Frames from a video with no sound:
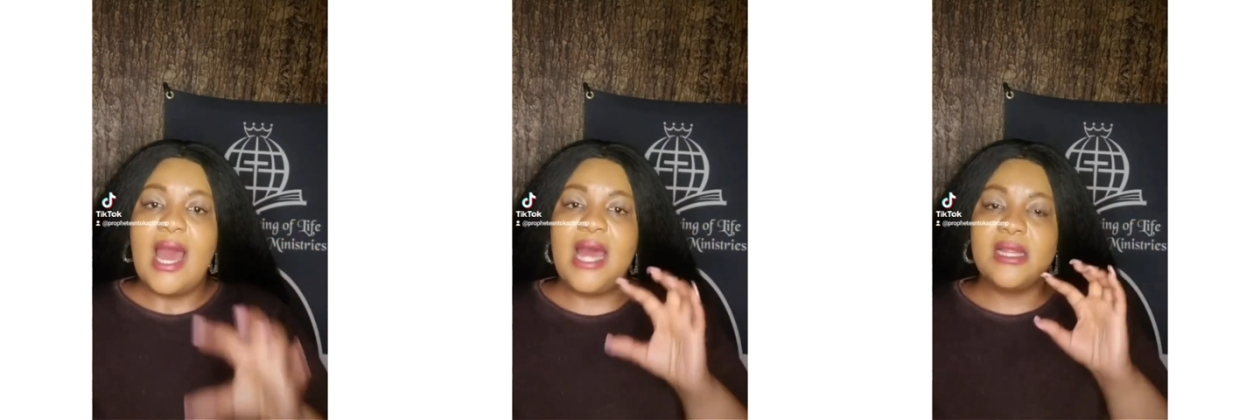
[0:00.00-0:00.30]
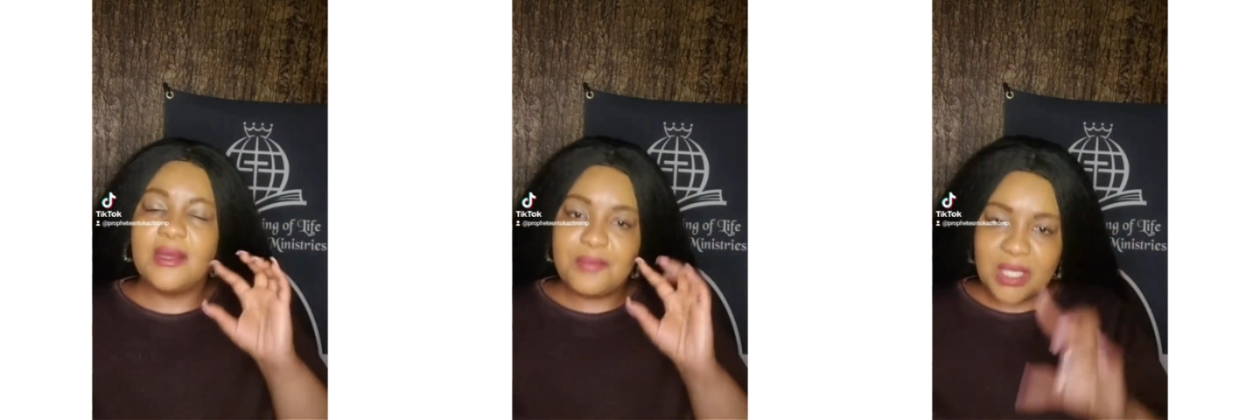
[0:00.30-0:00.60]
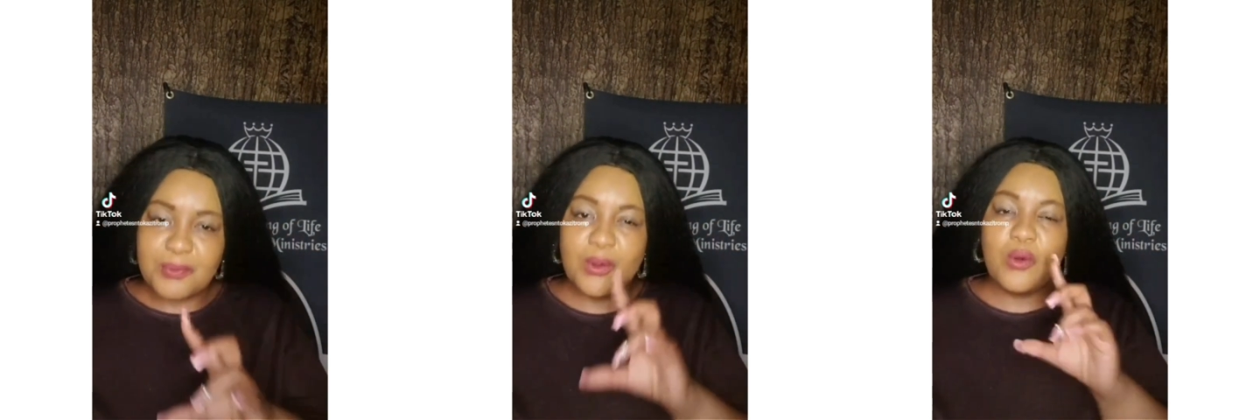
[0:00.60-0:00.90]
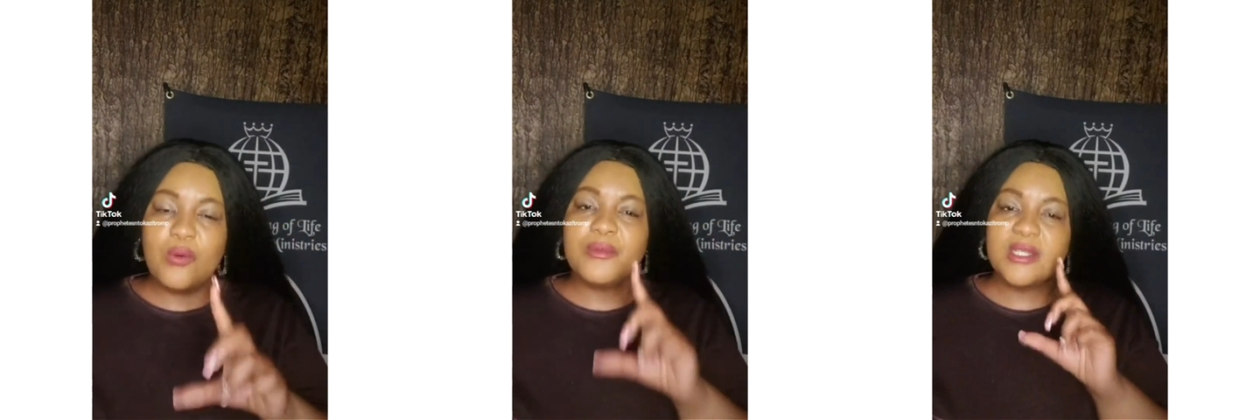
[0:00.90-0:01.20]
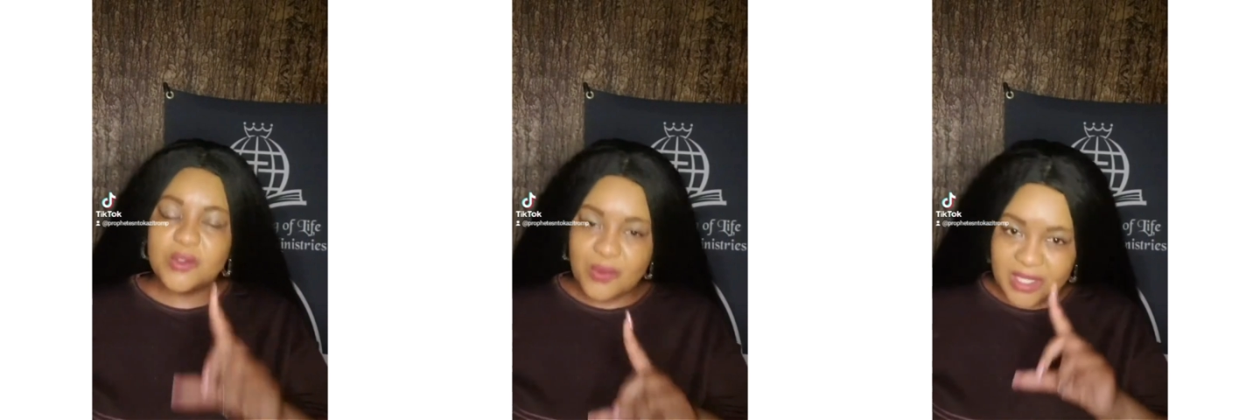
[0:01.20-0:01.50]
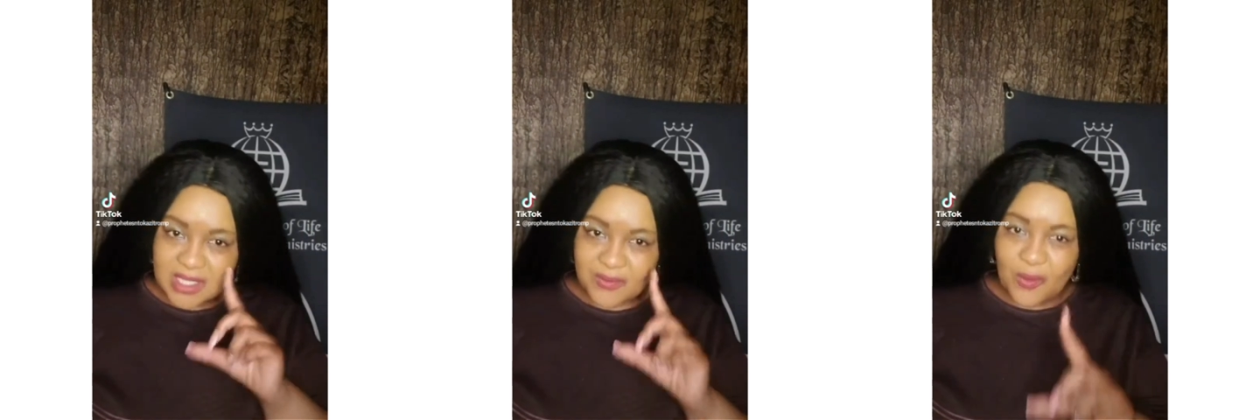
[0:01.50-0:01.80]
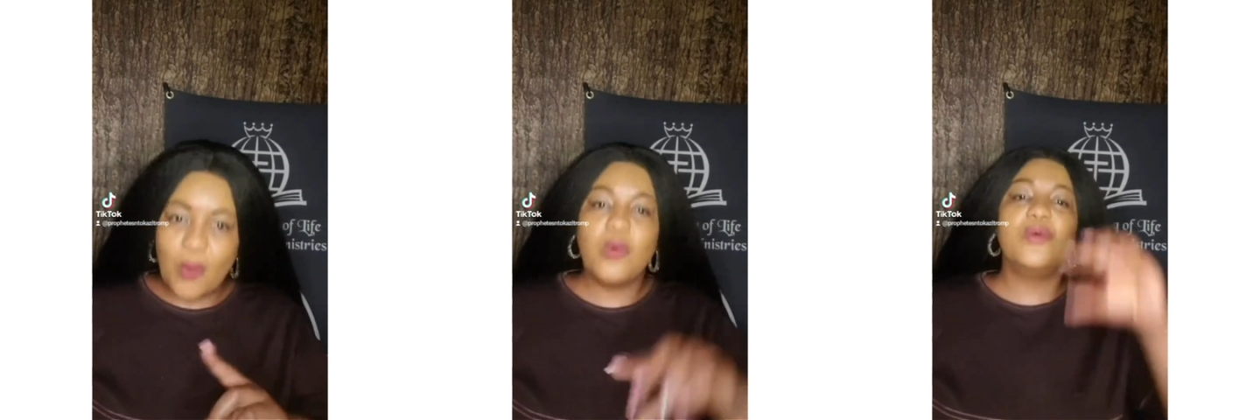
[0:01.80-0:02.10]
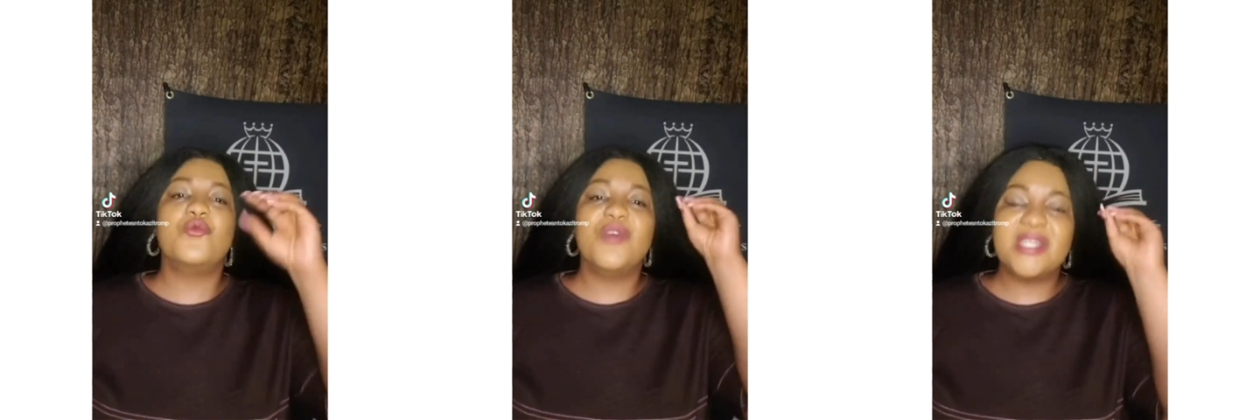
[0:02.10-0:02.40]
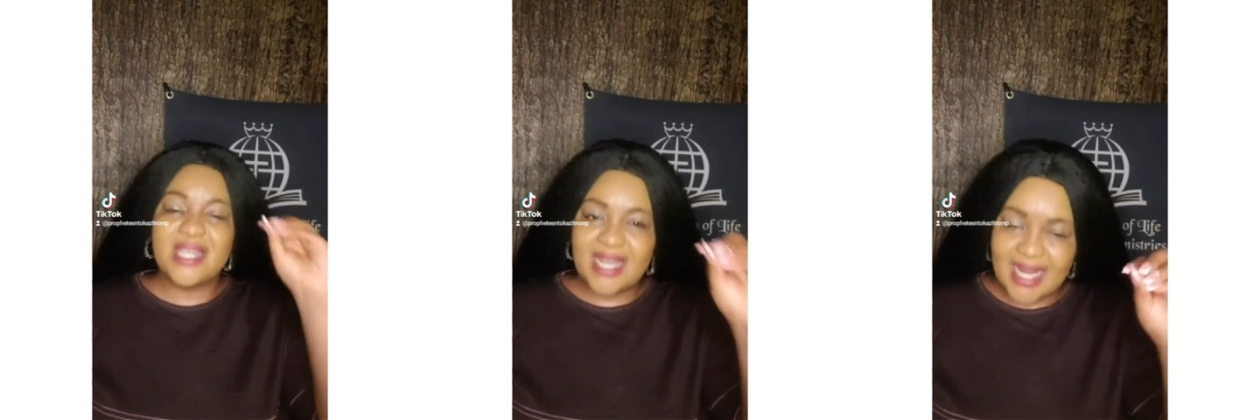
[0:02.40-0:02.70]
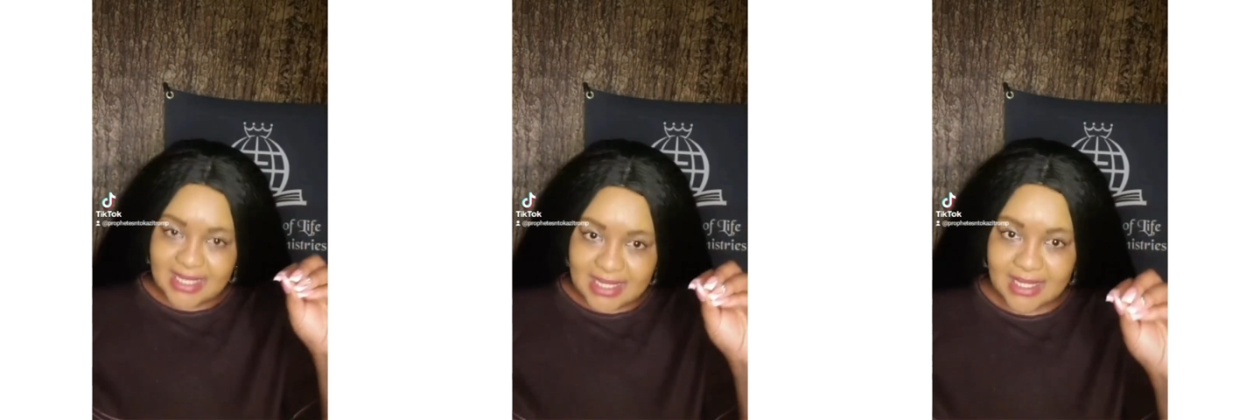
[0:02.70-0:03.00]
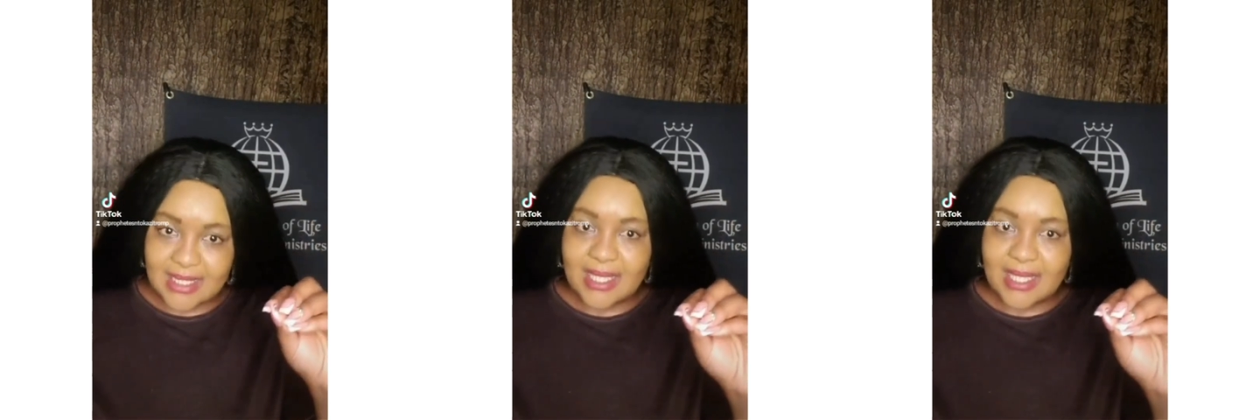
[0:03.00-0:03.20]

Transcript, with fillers: And the people whom this word is for will resonate.